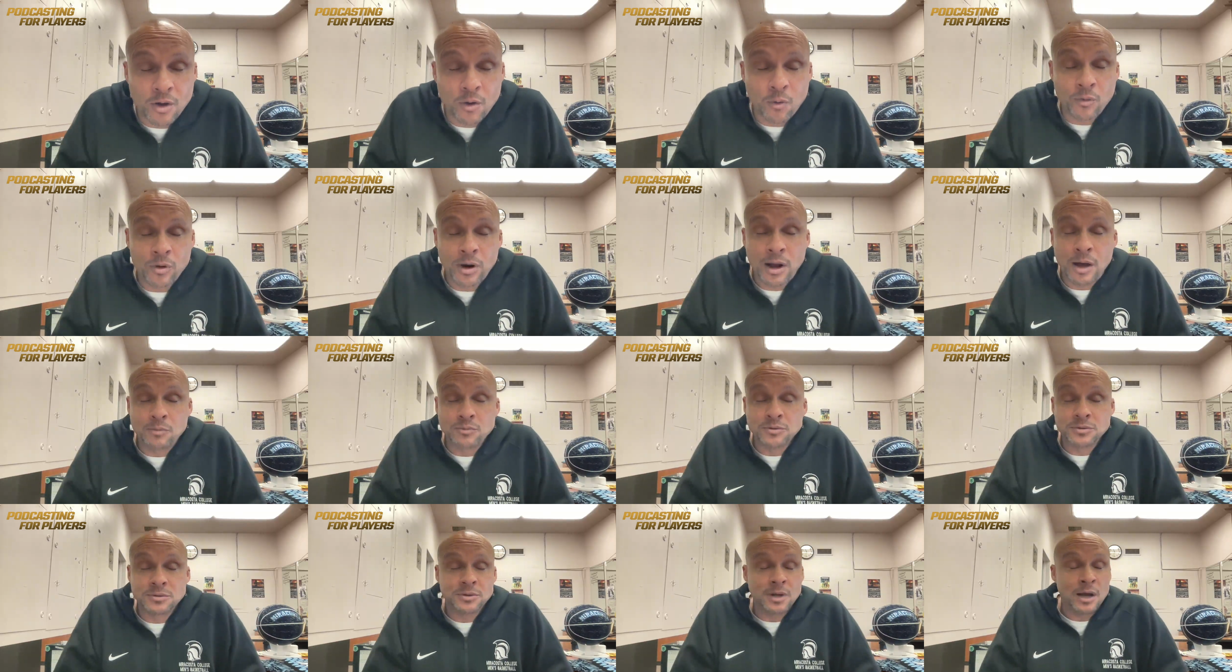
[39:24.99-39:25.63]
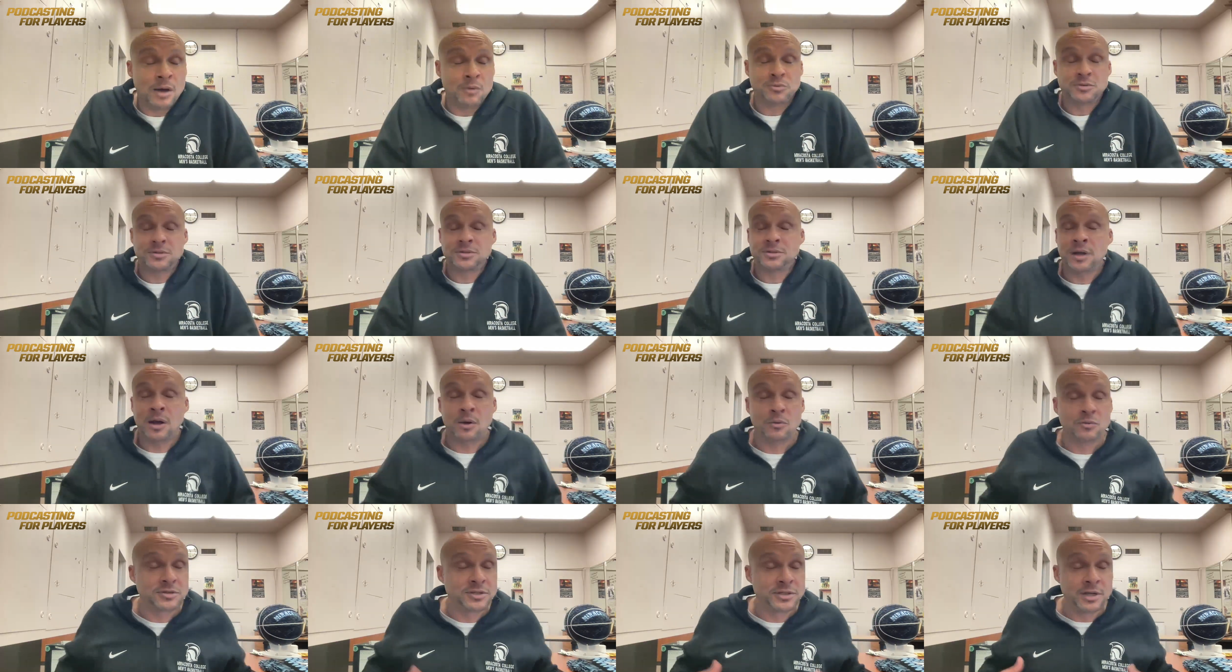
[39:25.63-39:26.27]
when I was I was
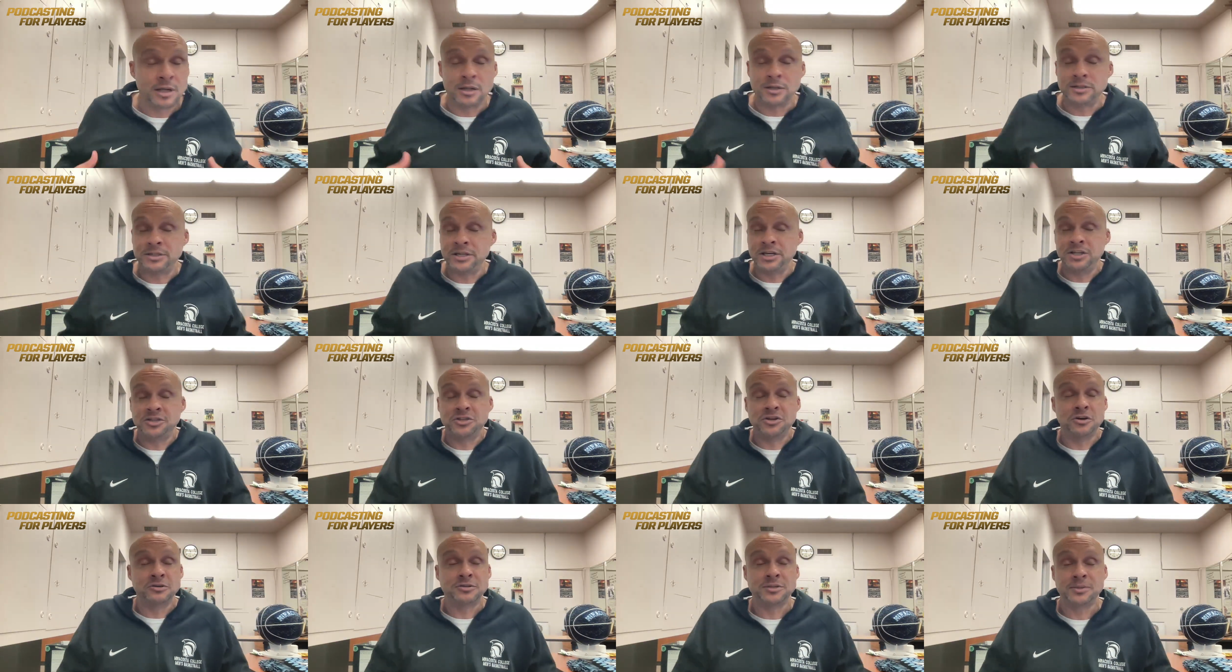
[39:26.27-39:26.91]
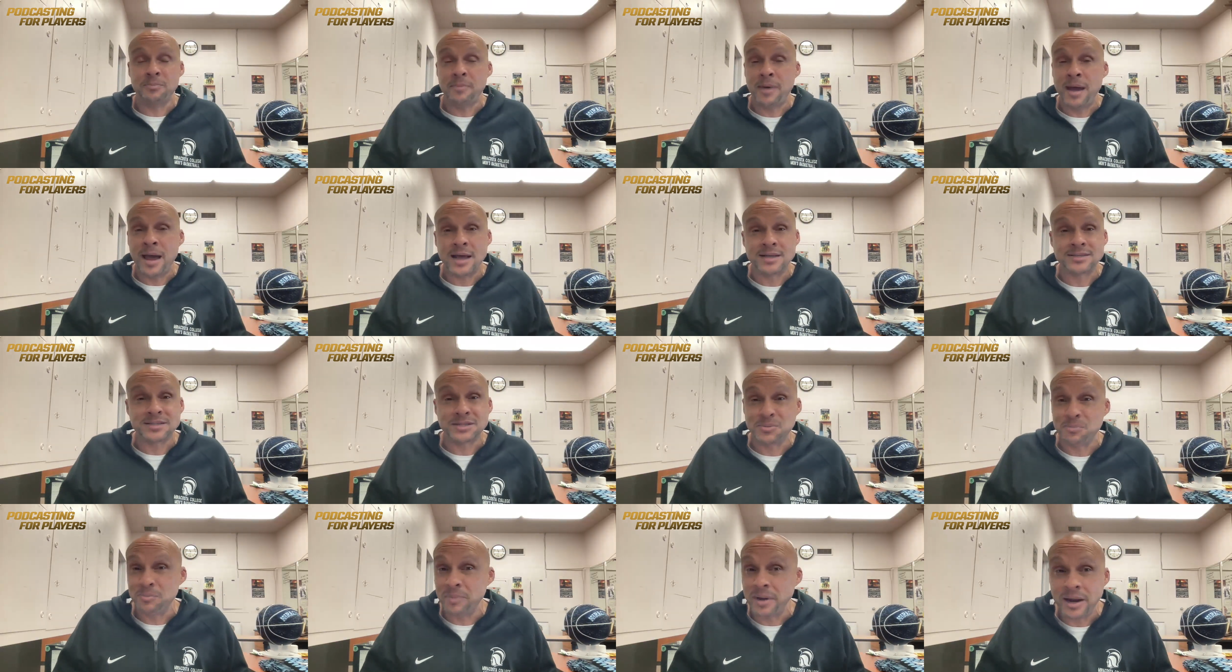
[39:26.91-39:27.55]
I was selling t-shirts and
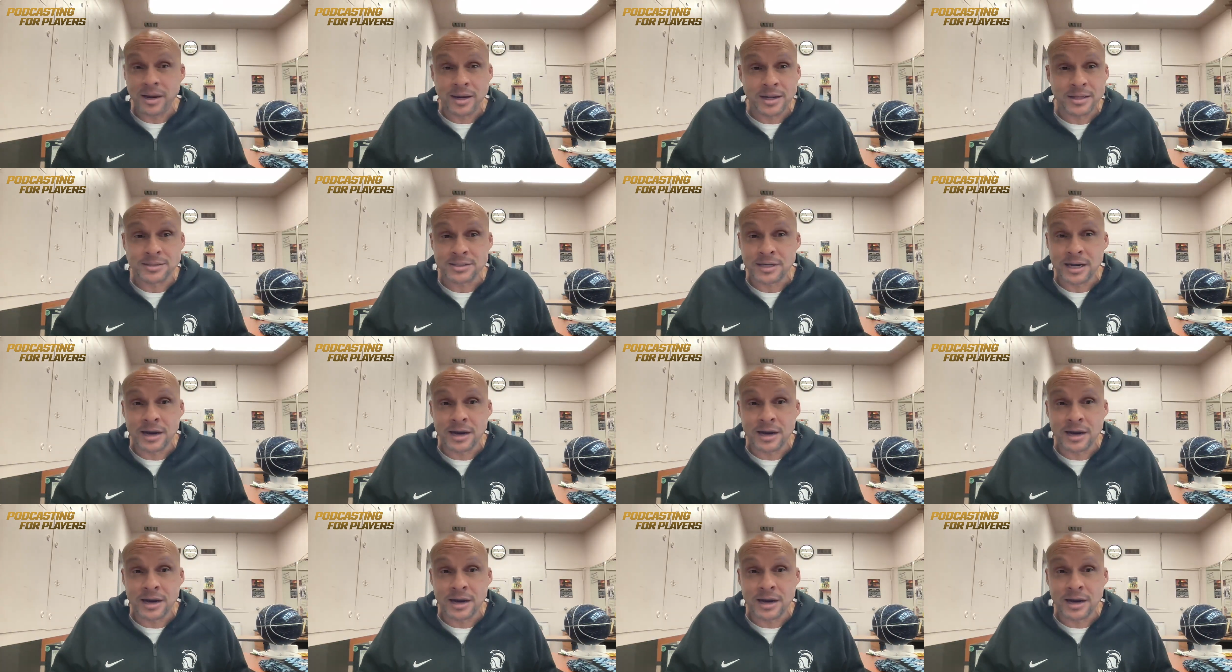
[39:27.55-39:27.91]
masks and beanies